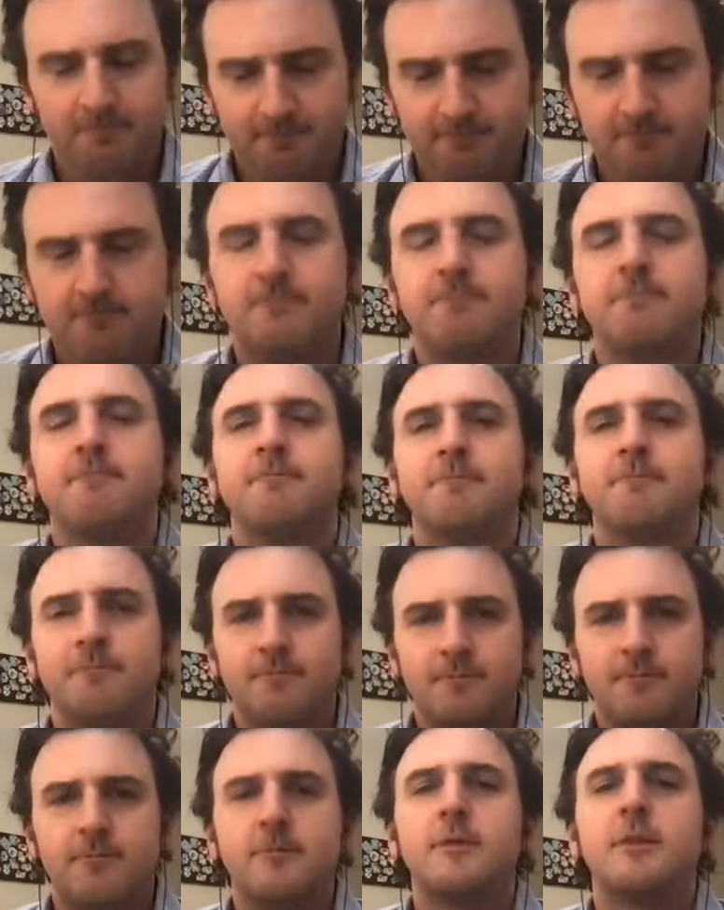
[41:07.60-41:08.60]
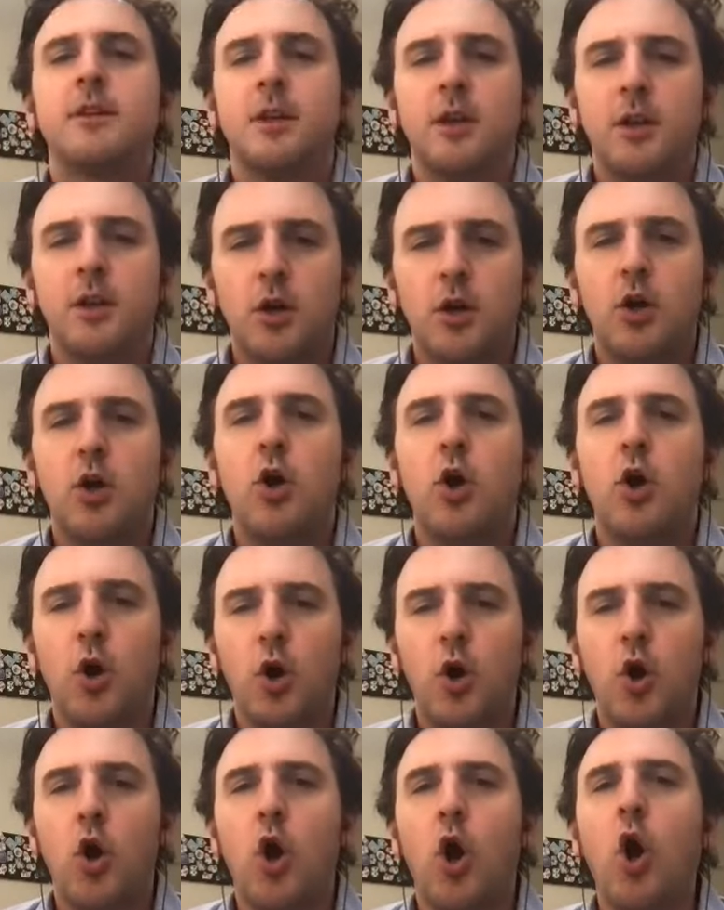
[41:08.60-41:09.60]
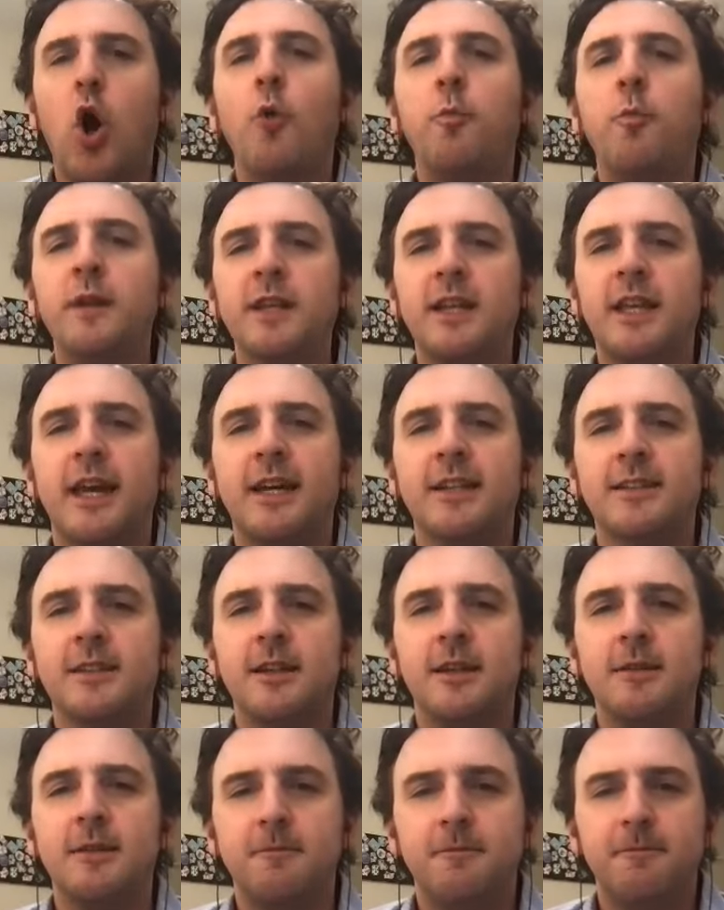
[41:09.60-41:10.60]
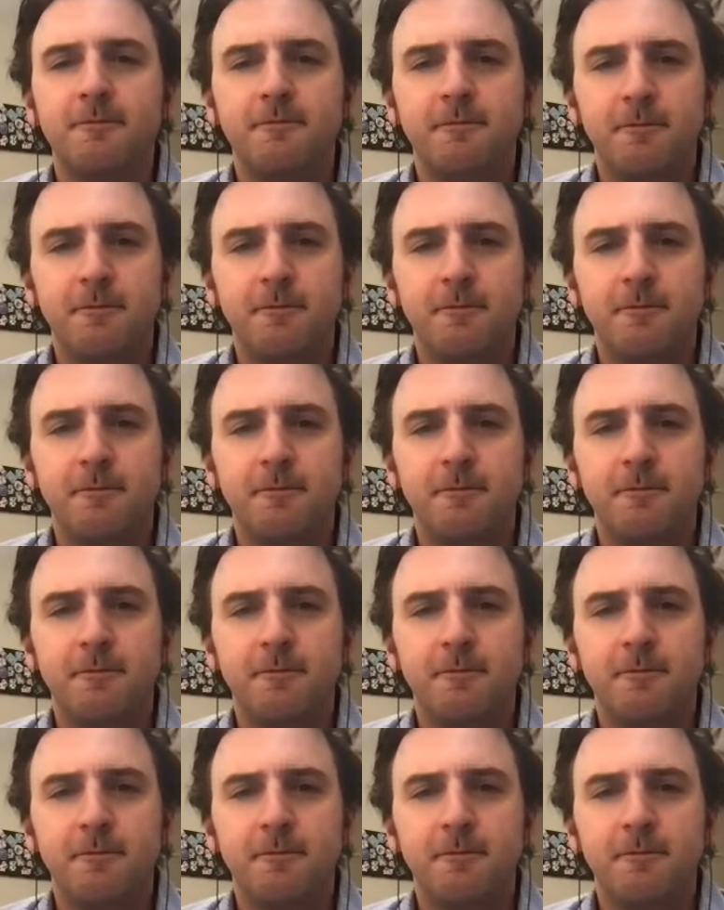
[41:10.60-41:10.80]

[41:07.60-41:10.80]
She looked better than she did when she was alive. Open casket.